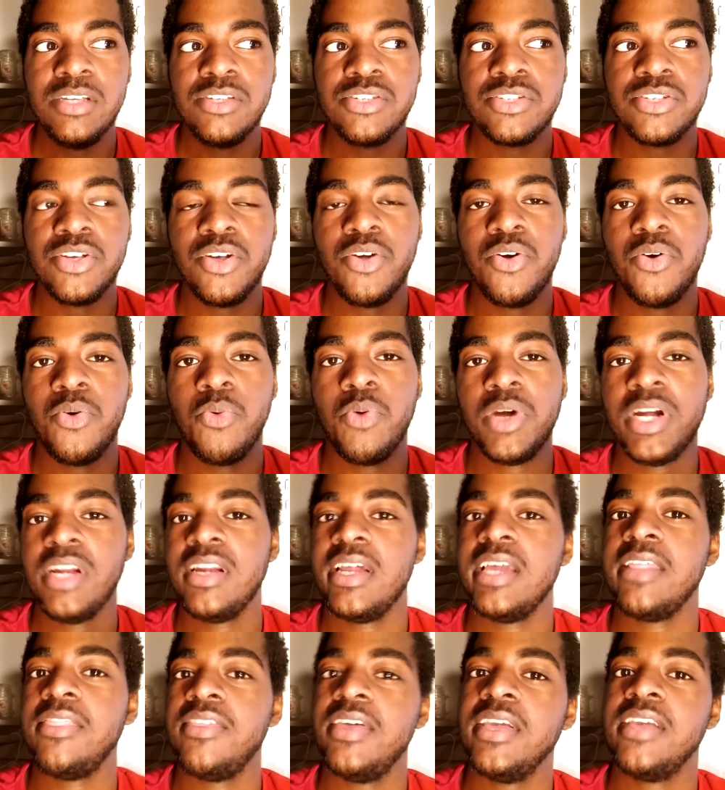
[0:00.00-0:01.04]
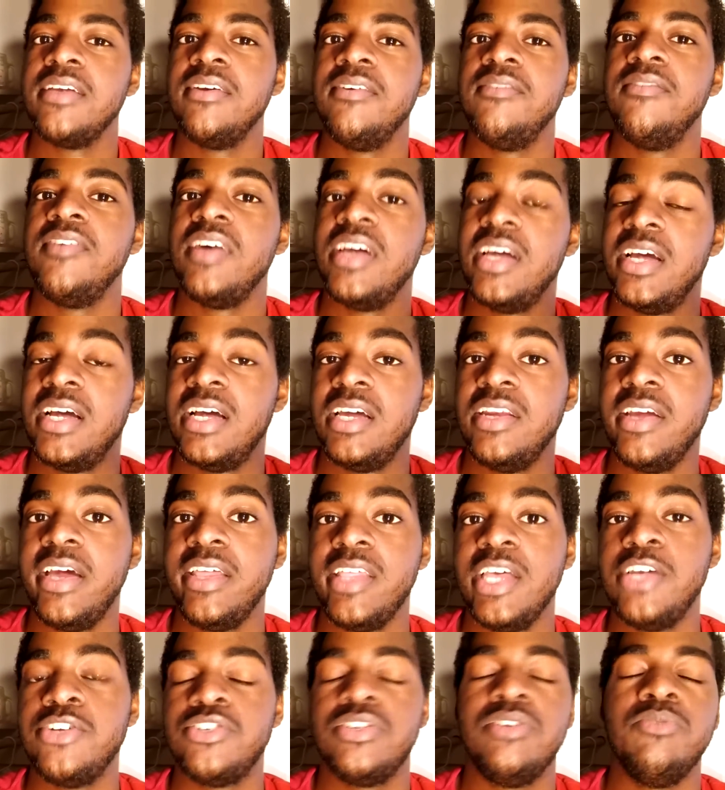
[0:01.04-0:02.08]
So what did I think of
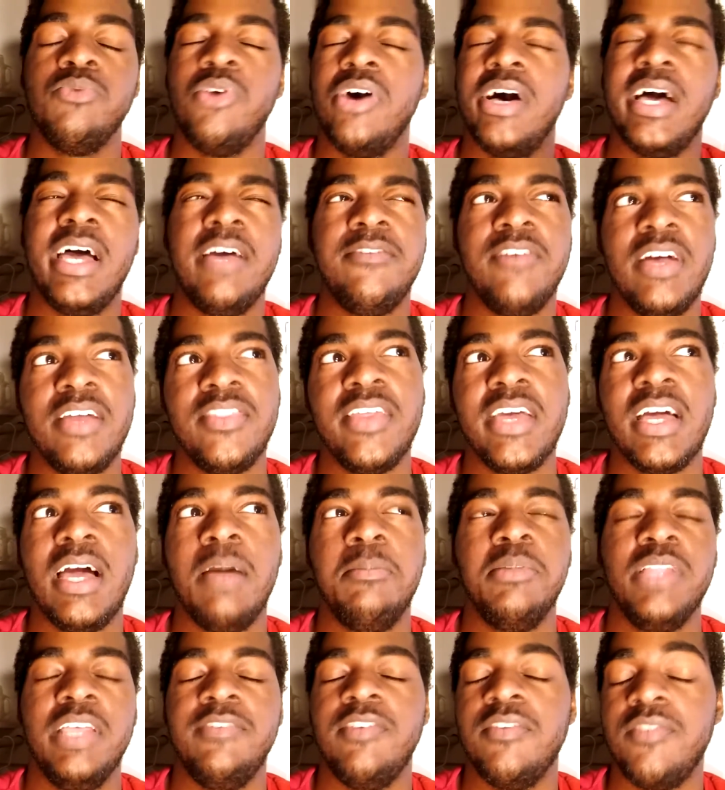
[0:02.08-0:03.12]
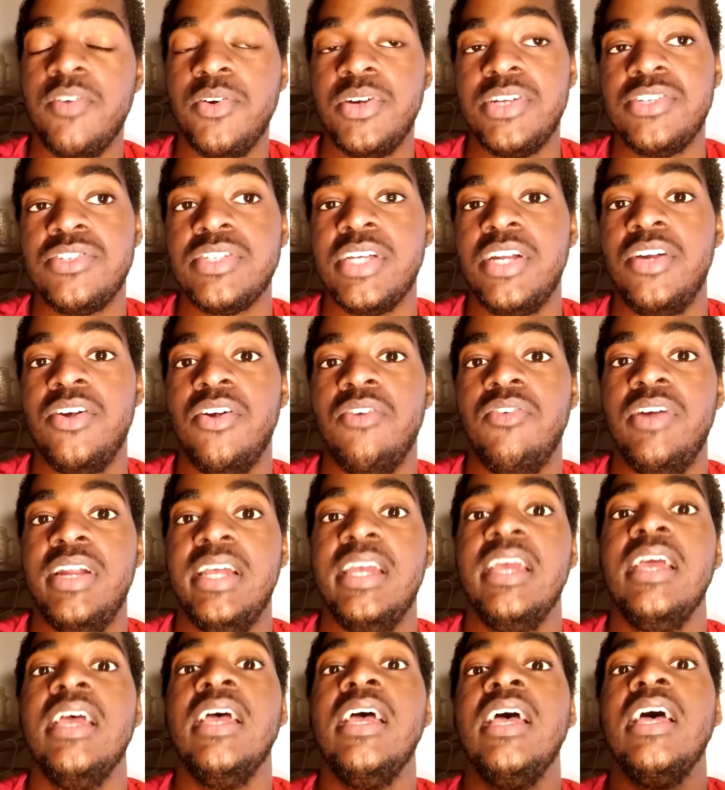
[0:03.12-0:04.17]
Annihilation? Well, I believe I've already said it already.